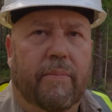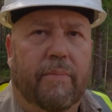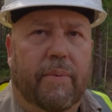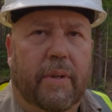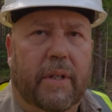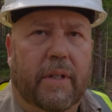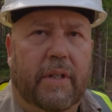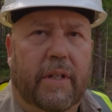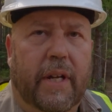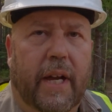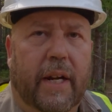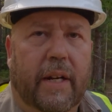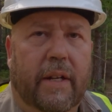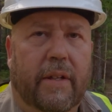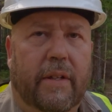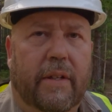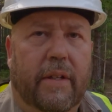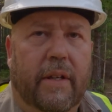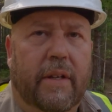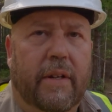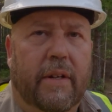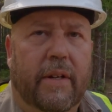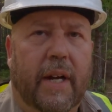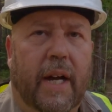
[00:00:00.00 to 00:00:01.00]
protect
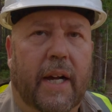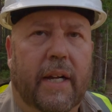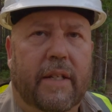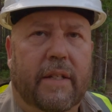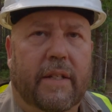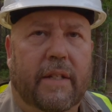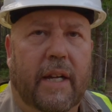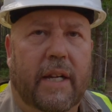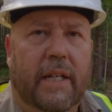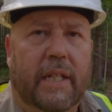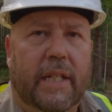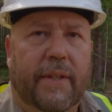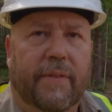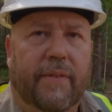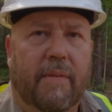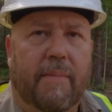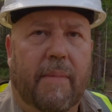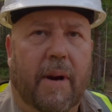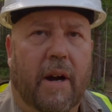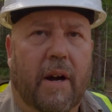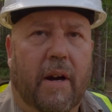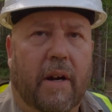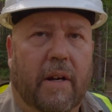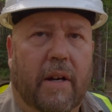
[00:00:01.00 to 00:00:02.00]
the United States of
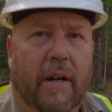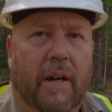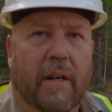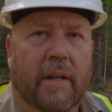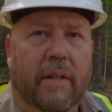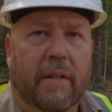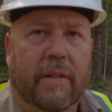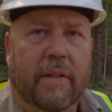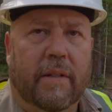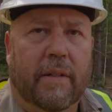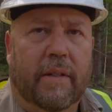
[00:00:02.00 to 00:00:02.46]
America.